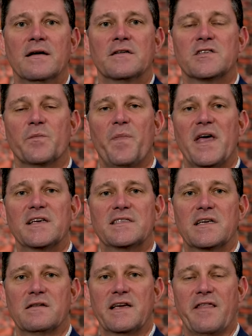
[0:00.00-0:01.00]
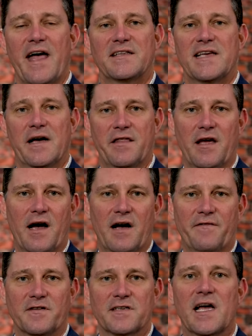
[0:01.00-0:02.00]
So basically, that's how the
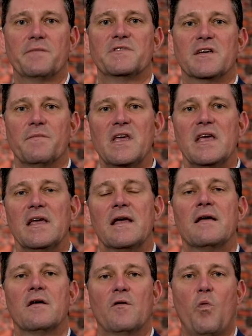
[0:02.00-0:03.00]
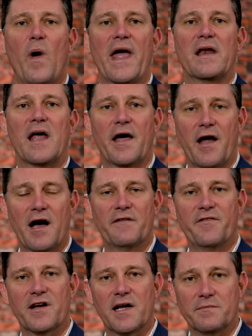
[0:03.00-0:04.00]
offers come to me. When an
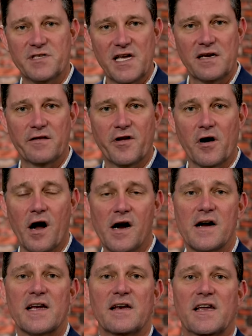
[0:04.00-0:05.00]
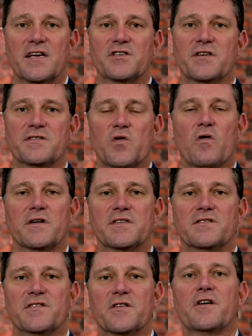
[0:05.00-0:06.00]
offer comes in and there are conditions or it's
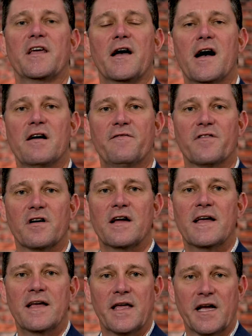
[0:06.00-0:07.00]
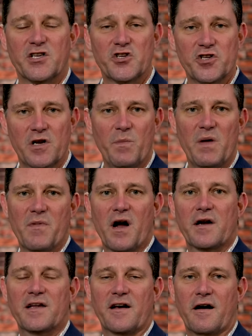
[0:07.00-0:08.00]
a dirty offer, it should be
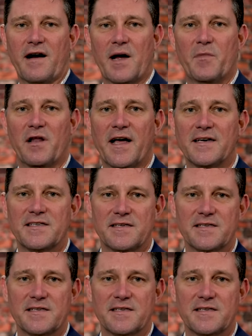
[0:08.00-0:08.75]
marked on our MLS